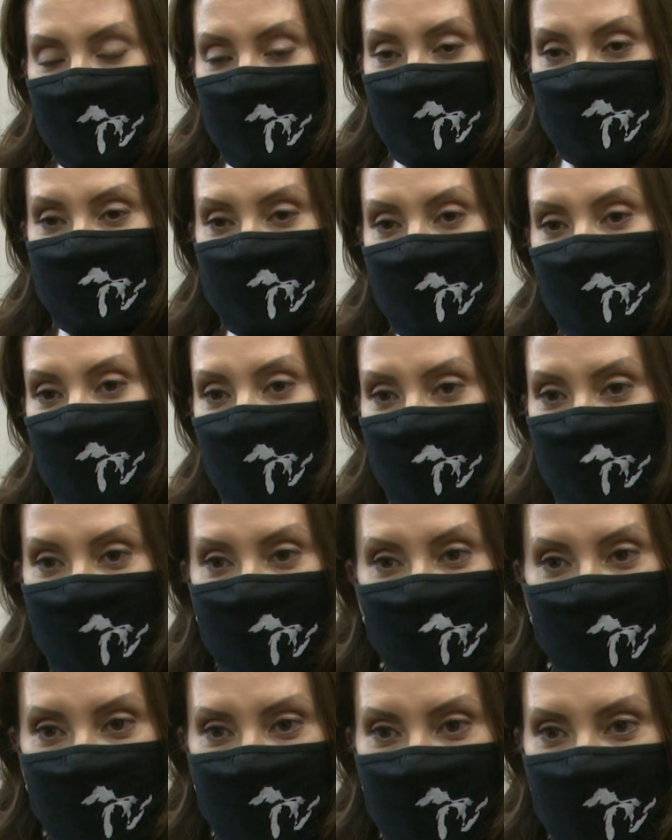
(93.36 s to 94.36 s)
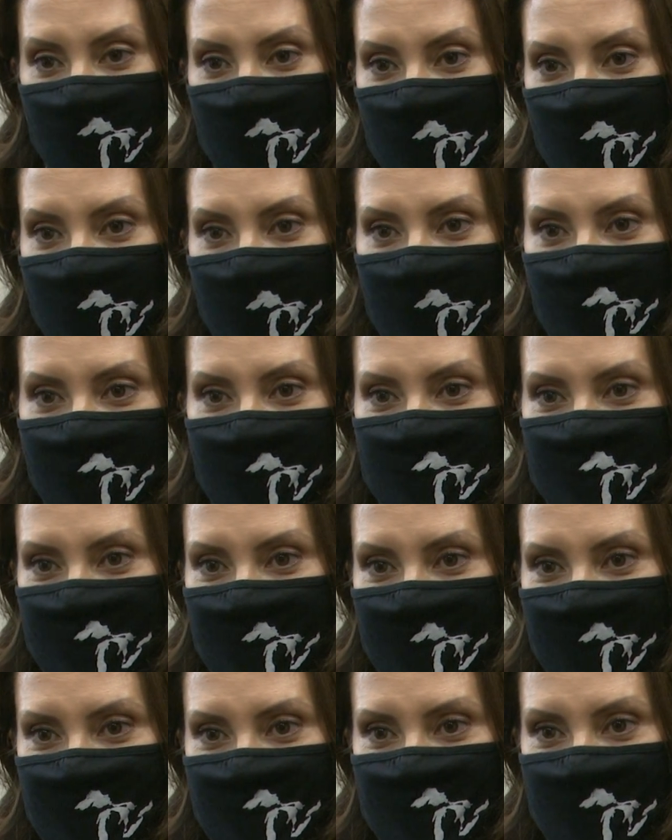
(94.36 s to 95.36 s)
So, I mean, we
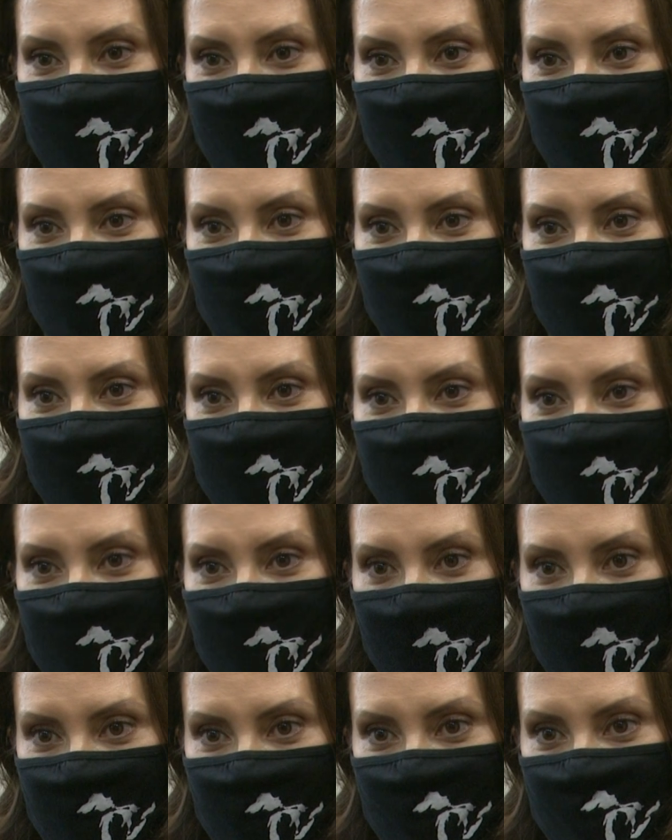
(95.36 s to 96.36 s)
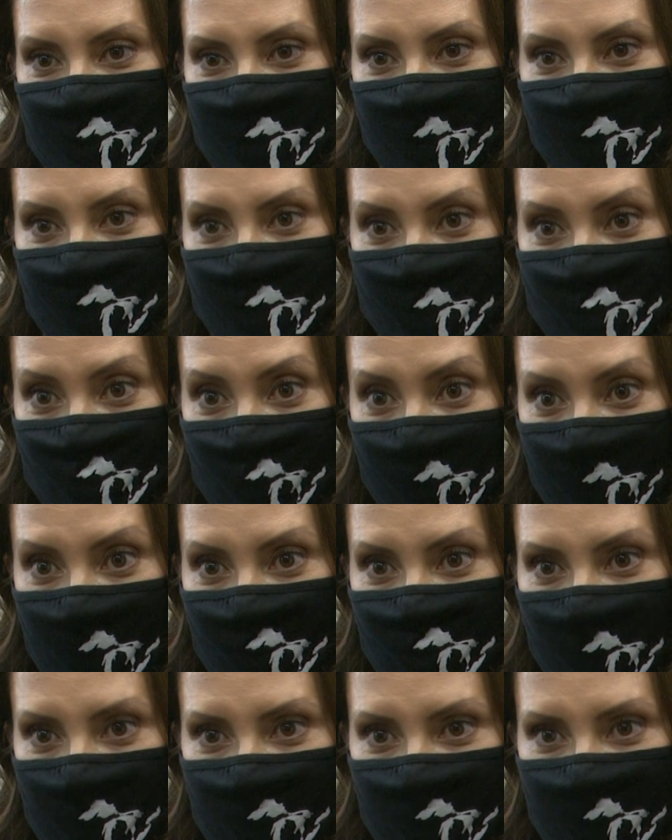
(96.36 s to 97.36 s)
obviously had to take Herculean efforts in the
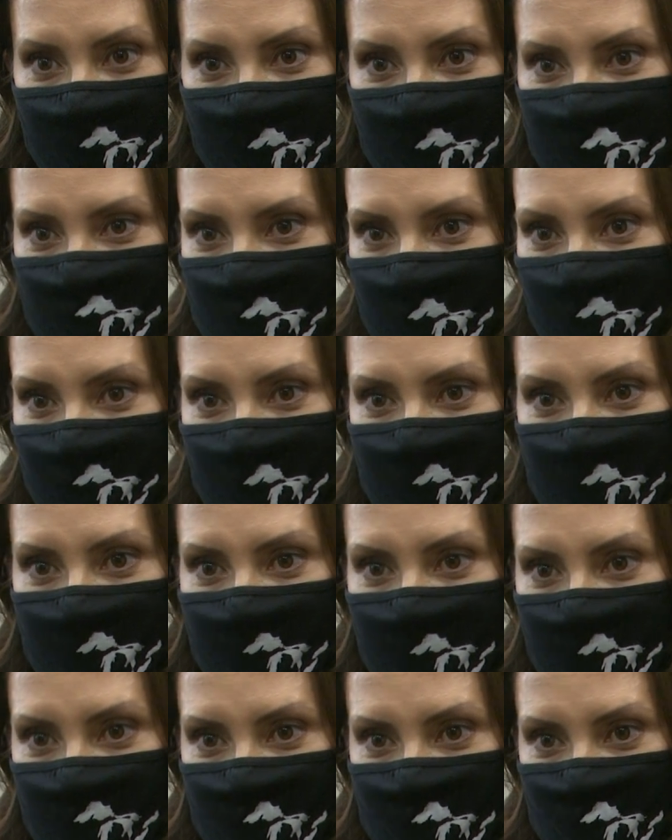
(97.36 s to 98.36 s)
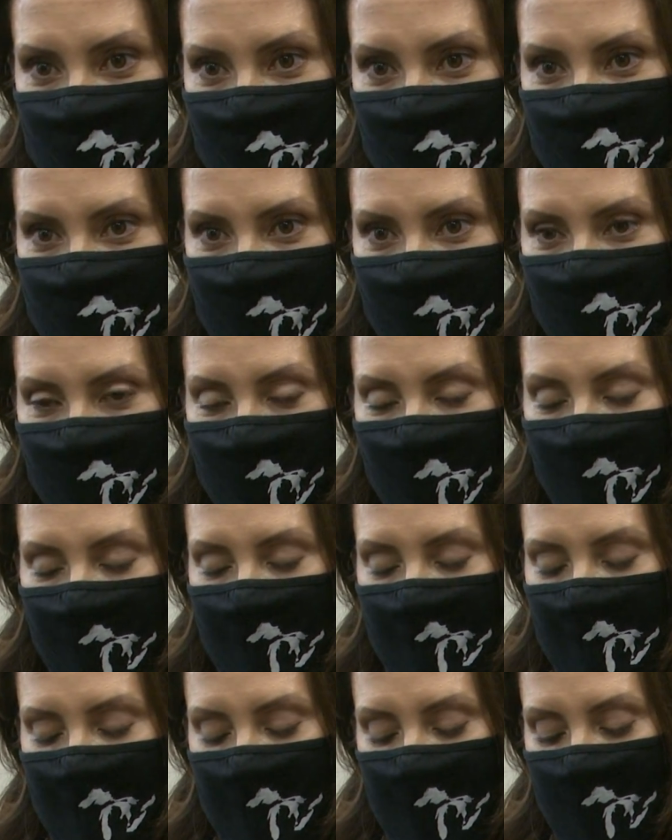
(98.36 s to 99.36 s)
spring when everything had to shut
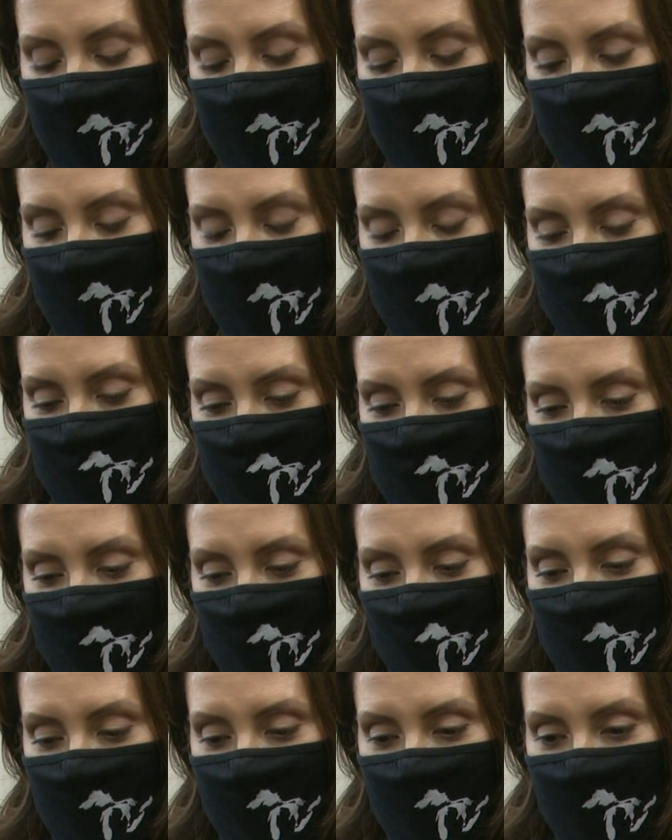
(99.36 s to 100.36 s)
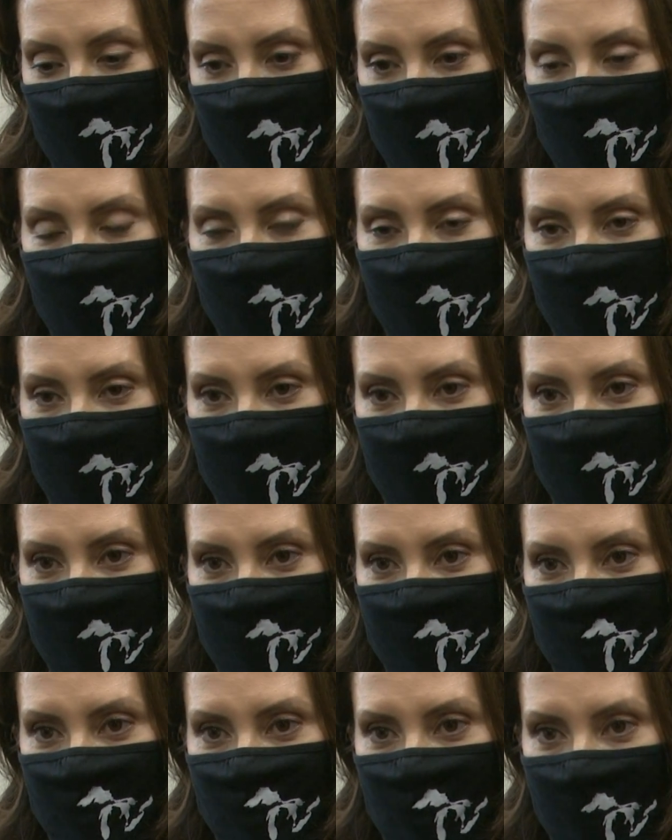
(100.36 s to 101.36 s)
down. We know
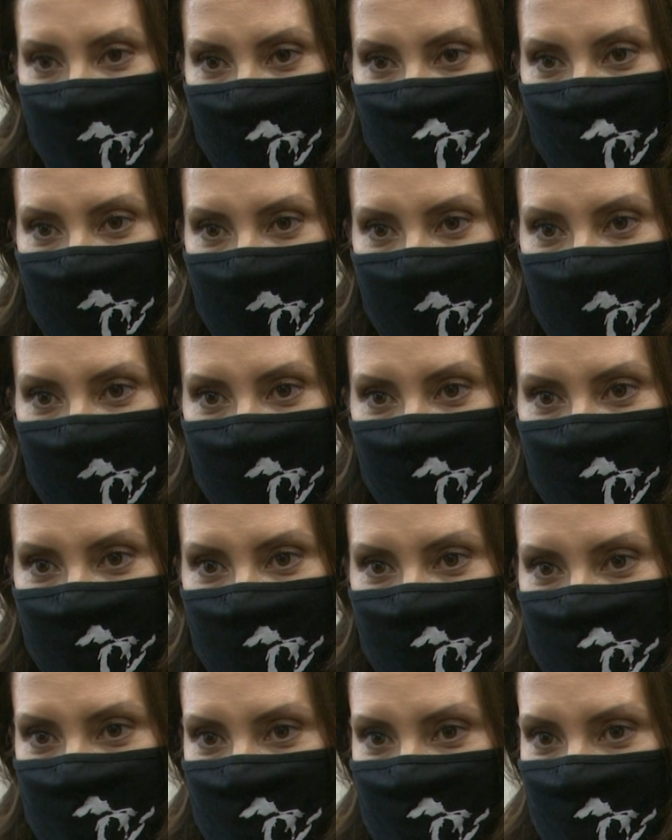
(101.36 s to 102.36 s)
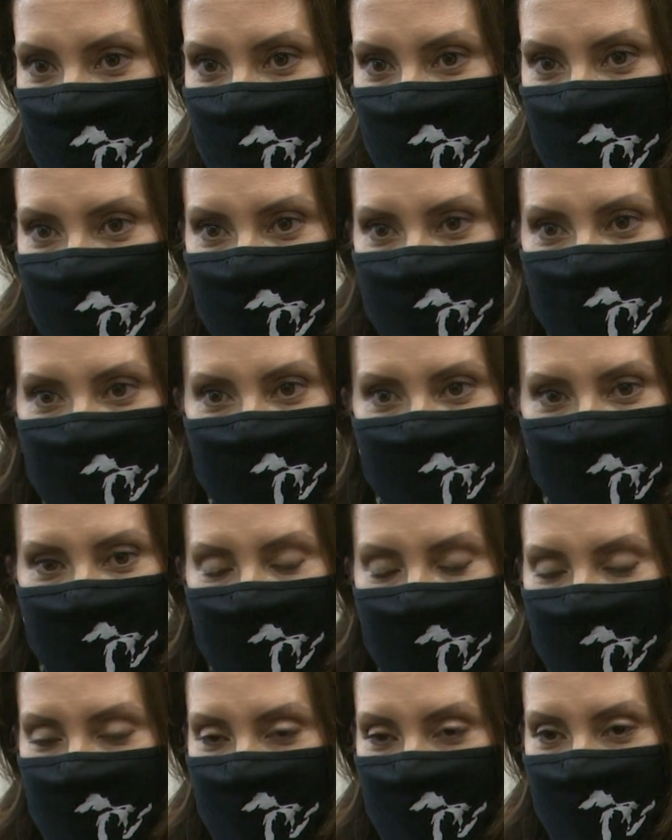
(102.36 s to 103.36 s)
that broadband is still
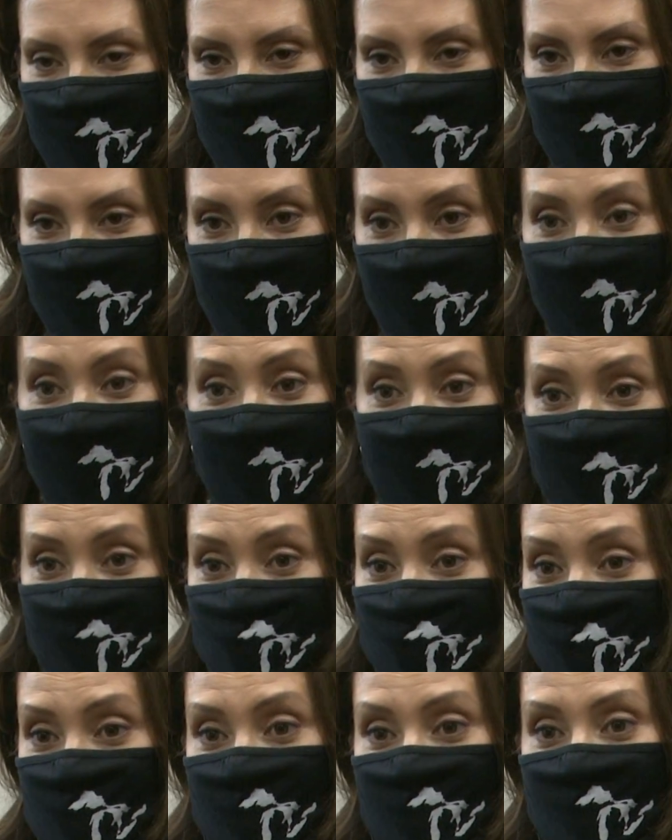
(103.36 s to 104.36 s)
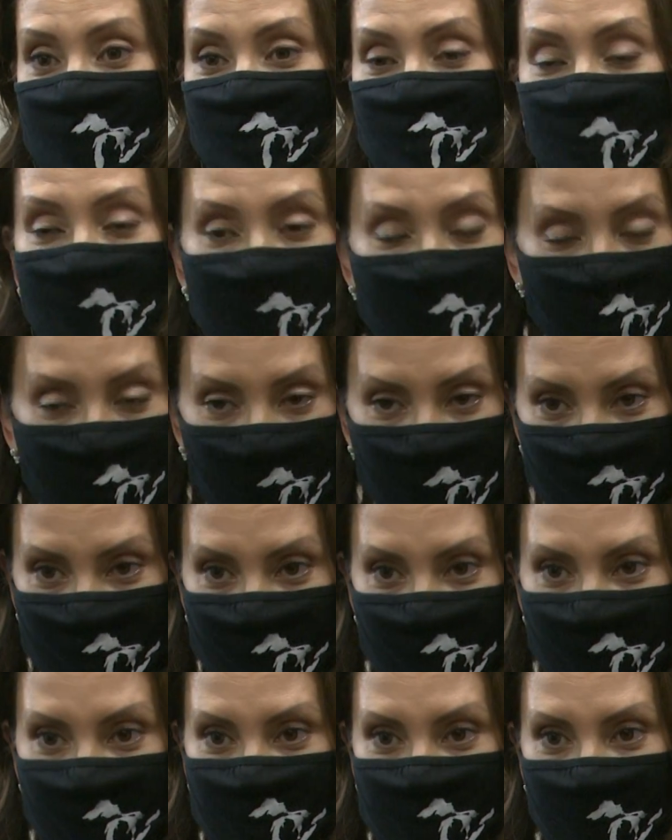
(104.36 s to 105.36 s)
an issue in many parts
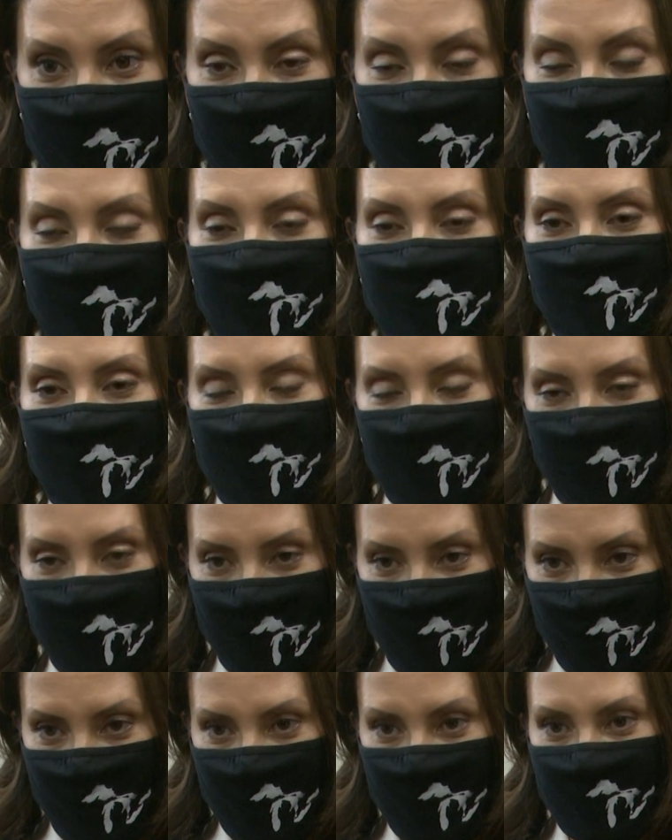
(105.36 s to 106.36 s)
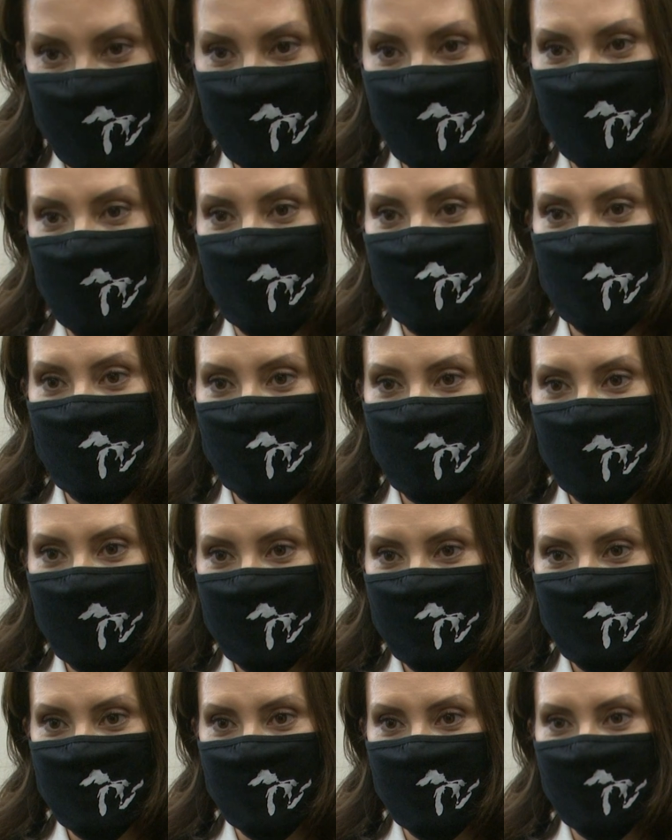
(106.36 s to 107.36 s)
of the state, clearly in the Upper
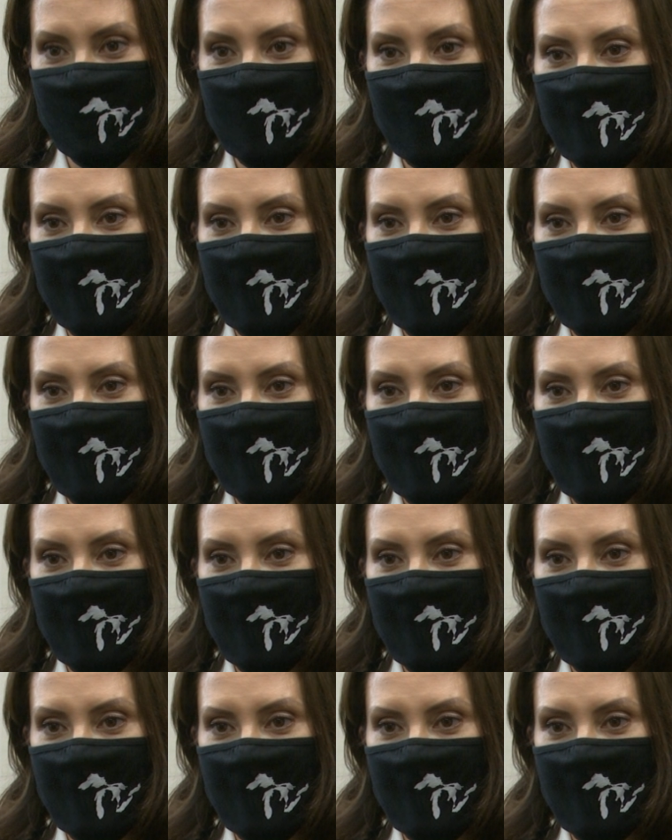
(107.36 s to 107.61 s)
Peninsula.